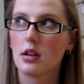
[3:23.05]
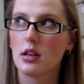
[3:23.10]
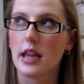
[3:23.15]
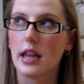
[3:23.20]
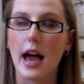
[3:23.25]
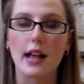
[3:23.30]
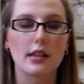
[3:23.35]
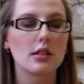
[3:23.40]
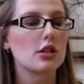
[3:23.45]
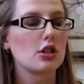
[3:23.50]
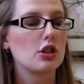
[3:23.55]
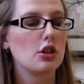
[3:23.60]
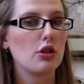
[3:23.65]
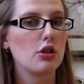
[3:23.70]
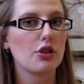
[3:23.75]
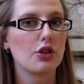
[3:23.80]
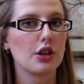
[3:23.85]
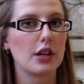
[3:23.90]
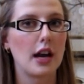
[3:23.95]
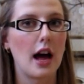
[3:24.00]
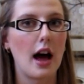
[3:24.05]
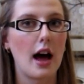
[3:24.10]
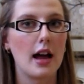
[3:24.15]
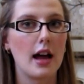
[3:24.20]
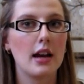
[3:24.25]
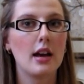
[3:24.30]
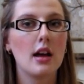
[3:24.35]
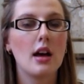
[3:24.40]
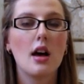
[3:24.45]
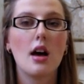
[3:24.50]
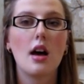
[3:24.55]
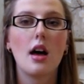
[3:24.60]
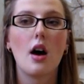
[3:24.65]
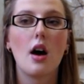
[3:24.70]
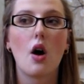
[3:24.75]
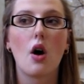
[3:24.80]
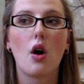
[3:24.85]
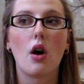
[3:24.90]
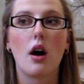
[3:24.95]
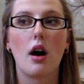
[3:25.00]
Yeah, it's the 239.
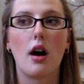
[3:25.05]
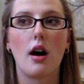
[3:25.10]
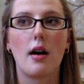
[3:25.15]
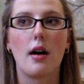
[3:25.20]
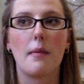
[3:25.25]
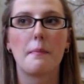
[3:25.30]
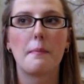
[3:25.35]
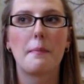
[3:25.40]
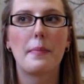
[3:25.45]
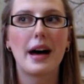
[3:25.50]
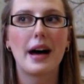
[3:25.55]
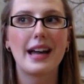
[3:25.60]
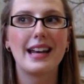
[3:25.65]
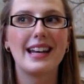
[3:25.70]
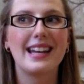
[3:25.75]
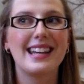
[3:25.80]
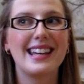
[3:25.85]
But